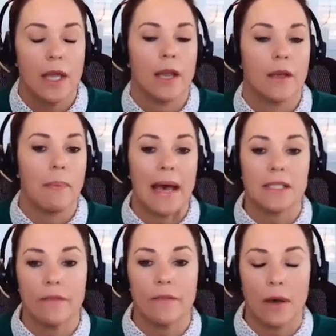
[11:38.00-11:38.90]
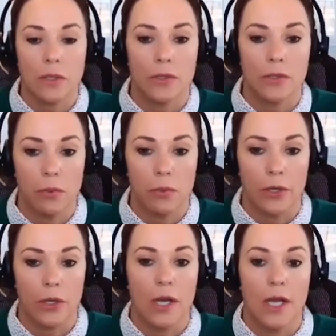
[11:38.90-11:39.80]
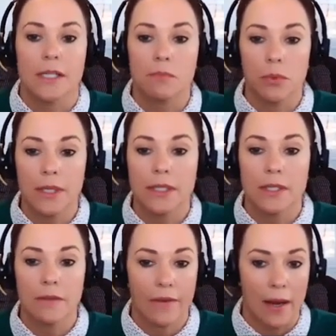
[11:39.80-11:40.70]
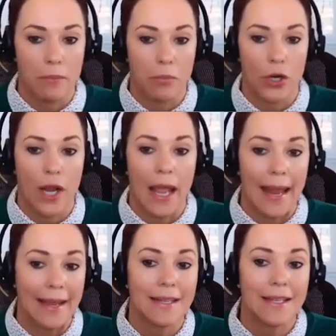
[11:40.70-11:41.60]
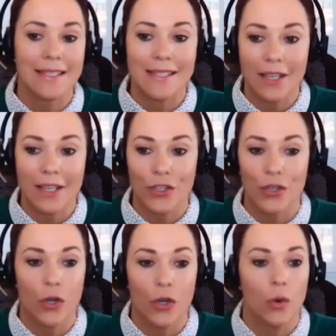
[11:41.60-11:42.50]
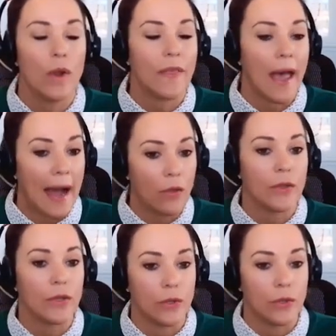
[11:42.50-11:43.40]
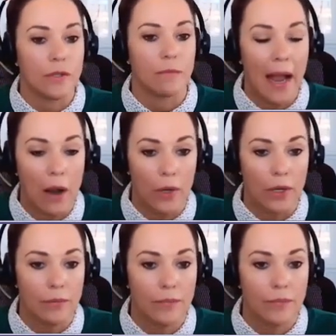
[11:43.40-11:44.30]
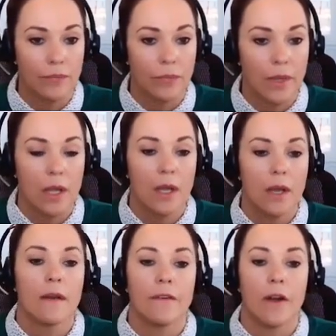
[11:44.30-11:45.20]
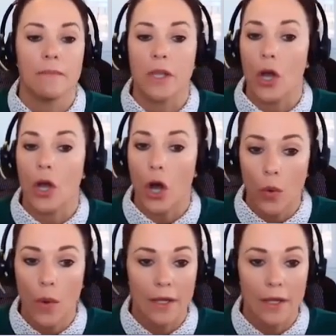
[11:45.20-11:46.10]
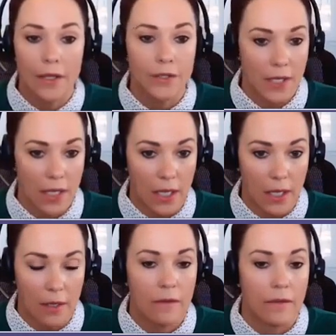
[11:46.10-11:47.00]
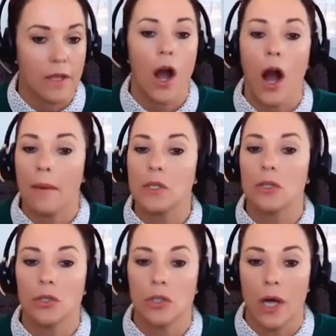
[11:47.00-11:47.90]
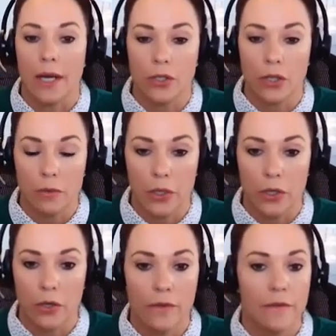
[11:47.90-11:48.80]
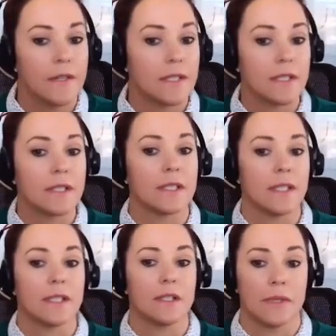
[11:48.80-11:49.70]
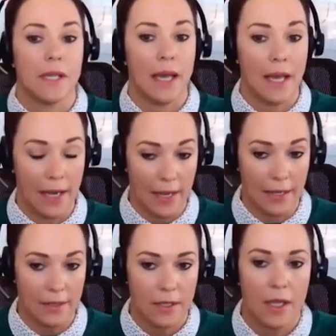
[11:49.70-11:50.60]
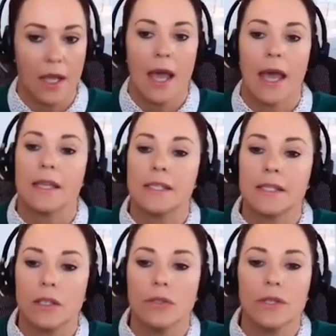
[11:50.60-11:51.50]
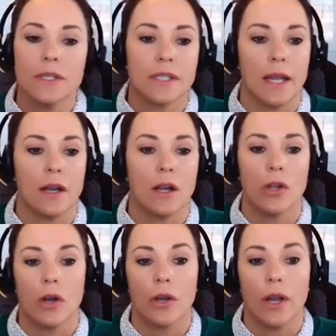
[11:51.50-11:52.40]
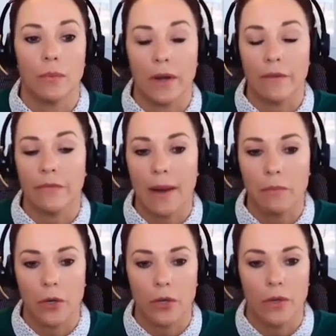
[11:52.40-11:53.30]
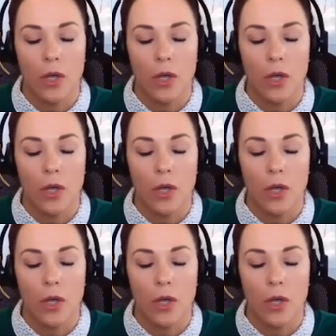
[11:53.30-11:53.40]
Now, the passive optical splitter splits the fiber and its signal without the use of power. From the OLT, the optical line terminal, this is the system's head end, a signal is sent along a run of fiber.